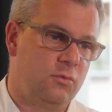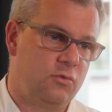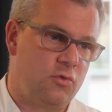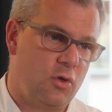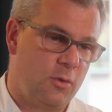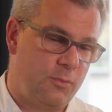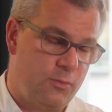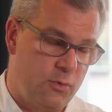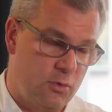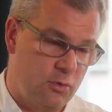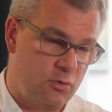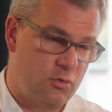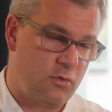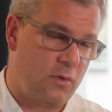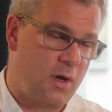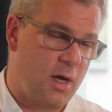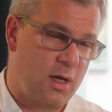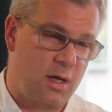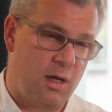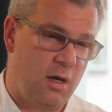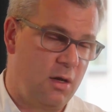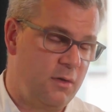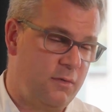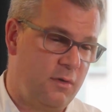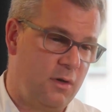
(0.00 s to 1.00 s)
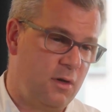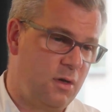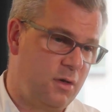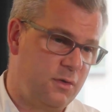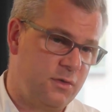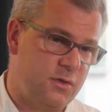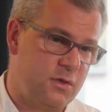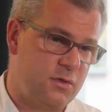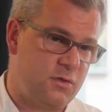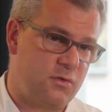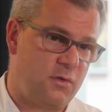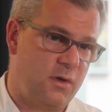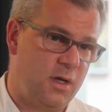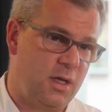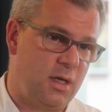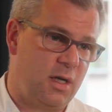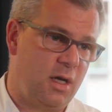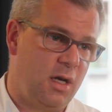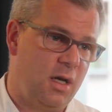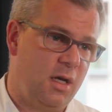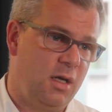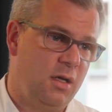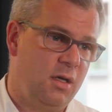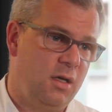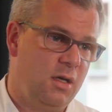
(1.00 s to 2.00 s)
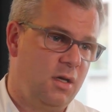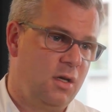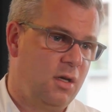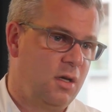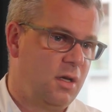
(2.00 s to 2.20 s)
drop your drag level on the straight line.